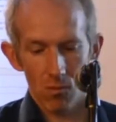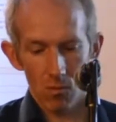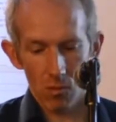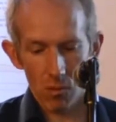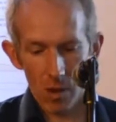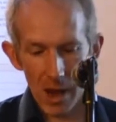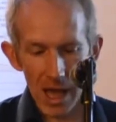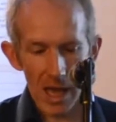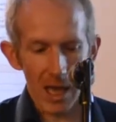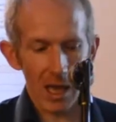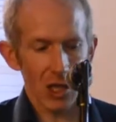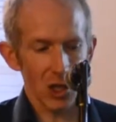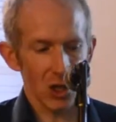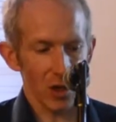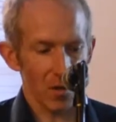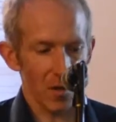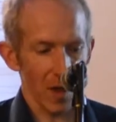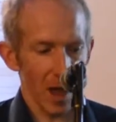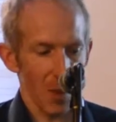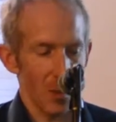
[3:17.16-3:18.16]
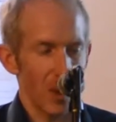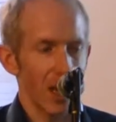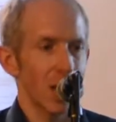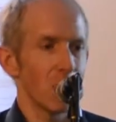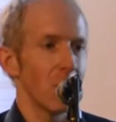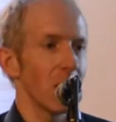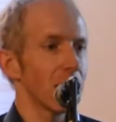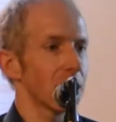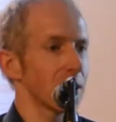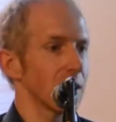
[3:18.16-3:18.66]
range of
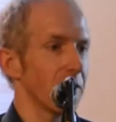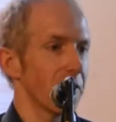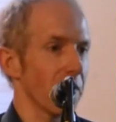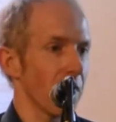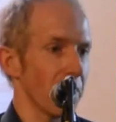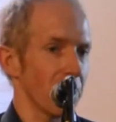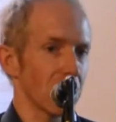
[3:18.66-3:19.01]
applicability for